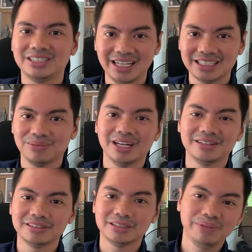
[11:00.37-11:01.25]
takes up a
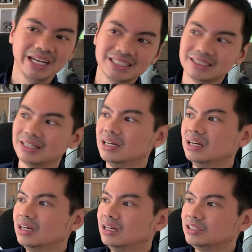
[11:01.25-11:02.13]
lot of space.
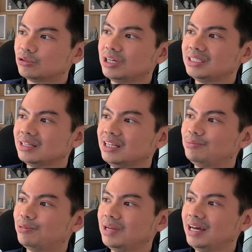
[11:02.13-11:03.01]
So recently,
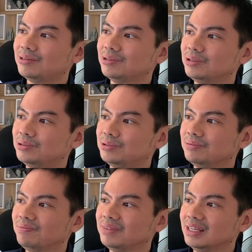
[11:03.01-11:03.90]
bumili ako nung
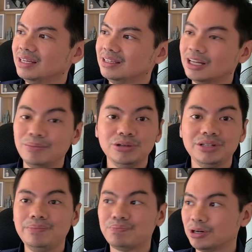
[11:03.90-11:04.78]
W
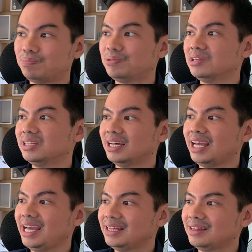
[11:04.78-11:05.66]
D Purple na
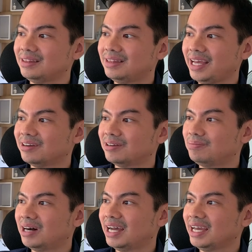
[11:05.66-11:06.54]
eight
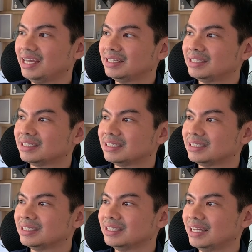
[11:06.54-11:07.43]
terabytes.
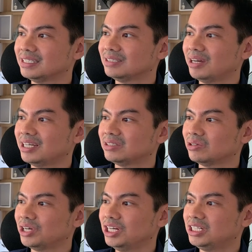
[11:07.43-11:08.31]
That's my
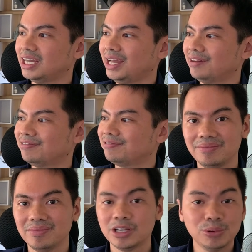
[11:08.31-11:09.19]
storage F.
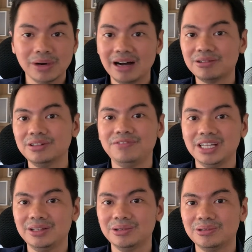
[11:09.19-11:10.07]
Gumawa ako ng
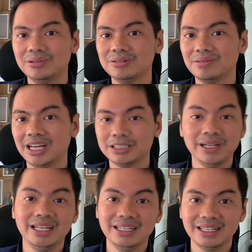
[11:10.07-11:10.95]
video
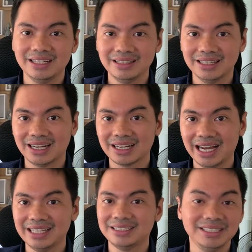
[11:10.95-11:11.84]
explaining na
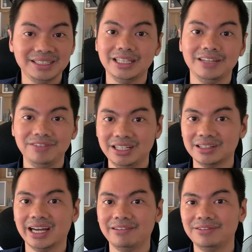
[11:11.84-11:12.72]
kahit C C T V
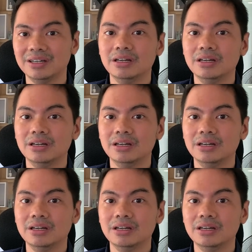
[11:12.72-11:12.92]
drive,